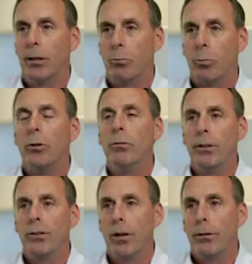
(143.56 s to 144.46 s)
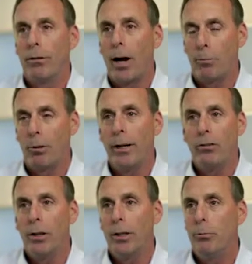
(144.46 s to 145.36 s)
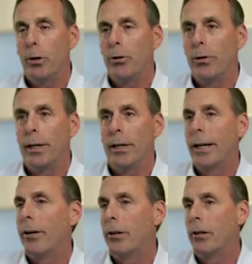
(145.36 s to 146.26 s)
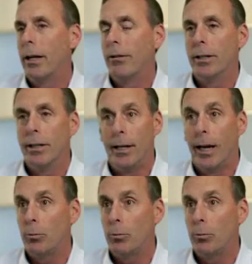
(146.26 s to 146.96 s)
that has proven itself operationally, both at a carrier level and an